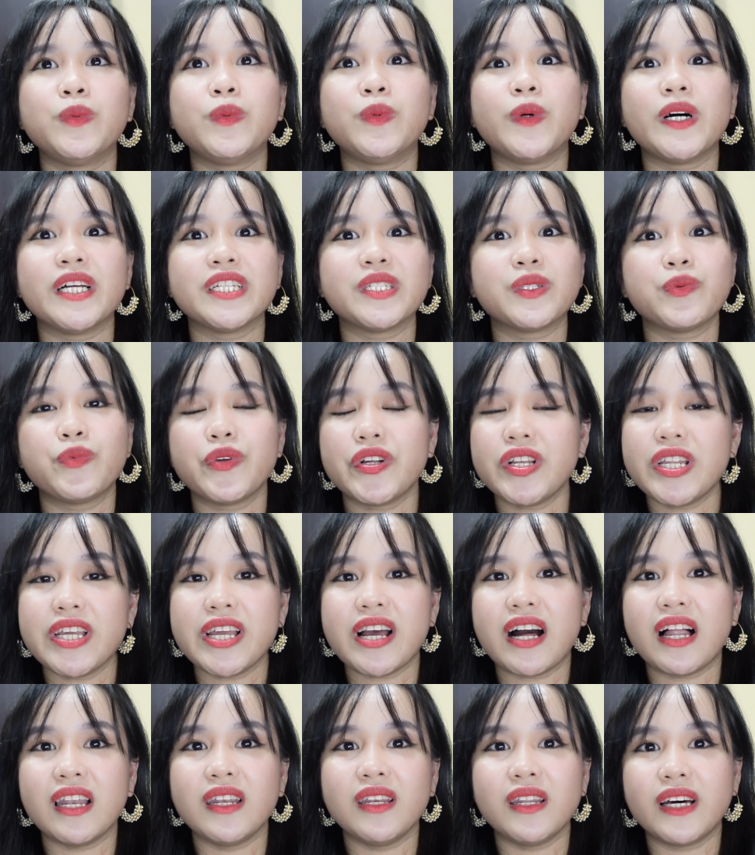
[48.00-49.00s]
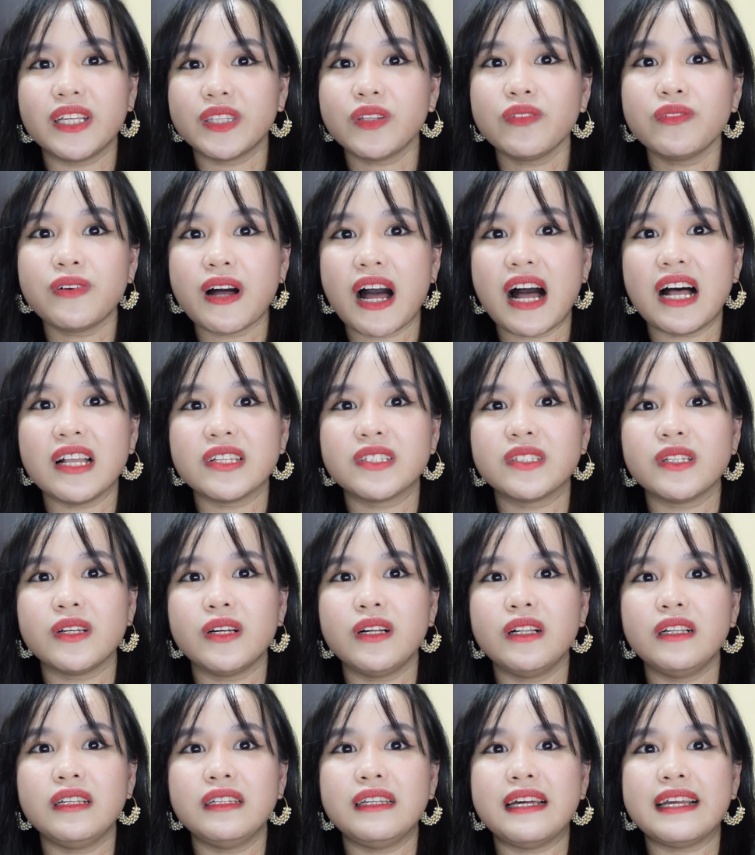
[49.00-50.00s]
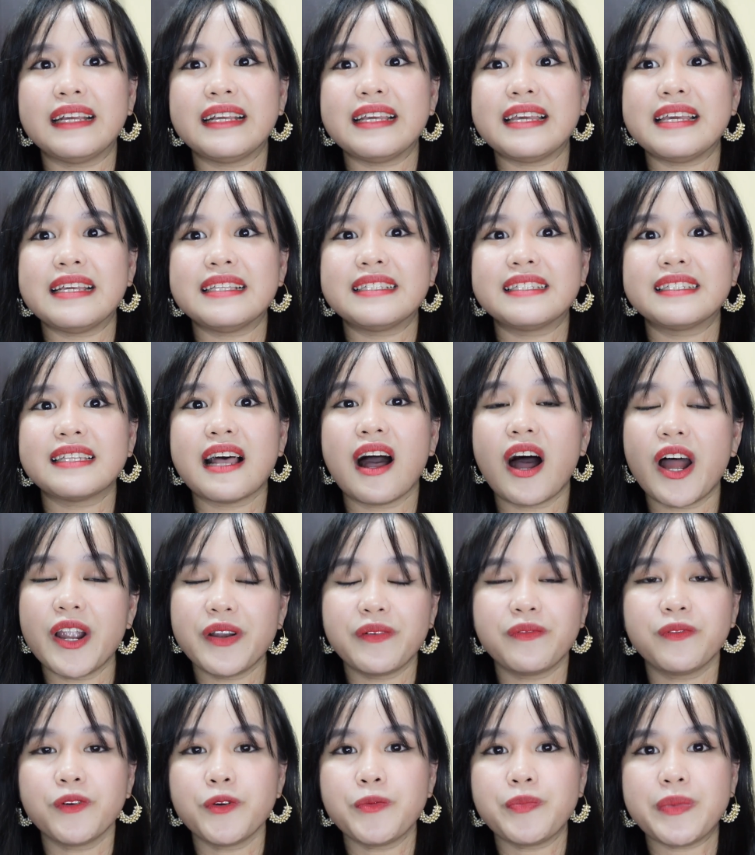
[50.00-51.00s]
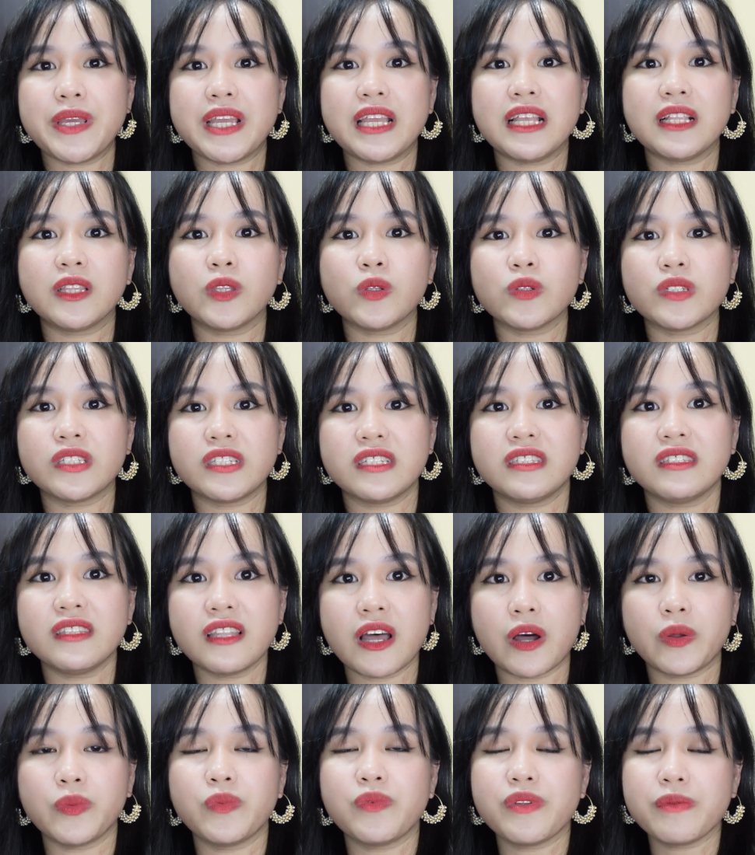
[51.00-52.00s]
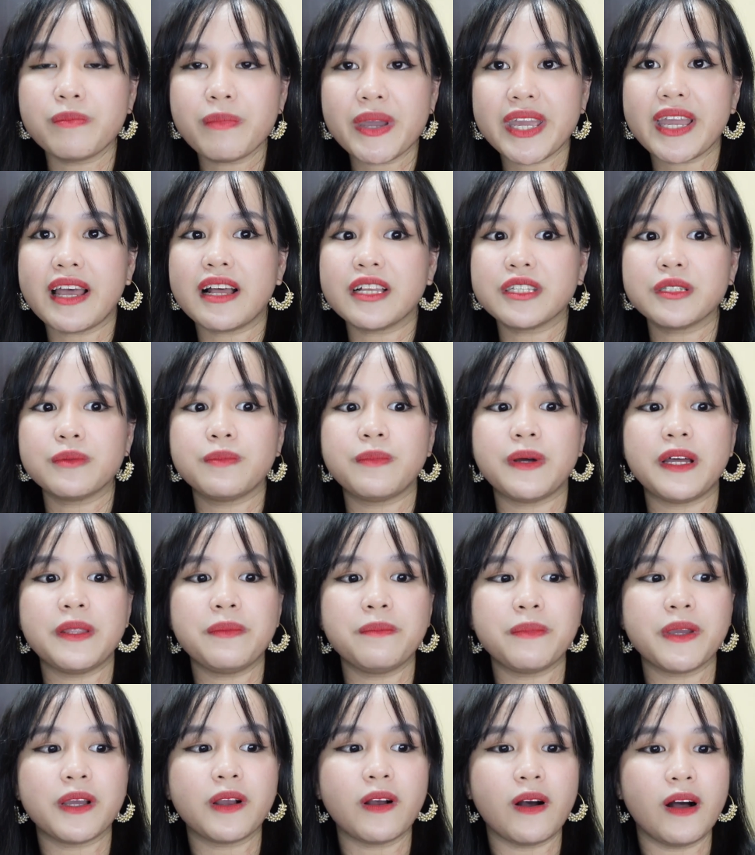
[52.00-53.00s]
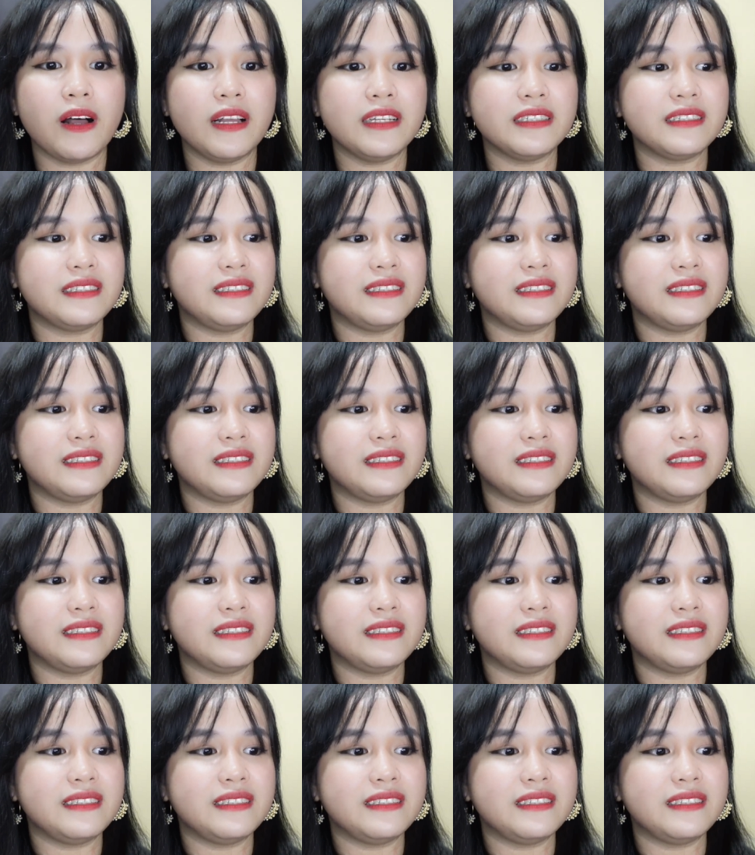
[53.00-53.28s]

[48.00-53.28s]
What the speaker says: was really a lot of hassle. Like, it's hard for me to sit down with my husband because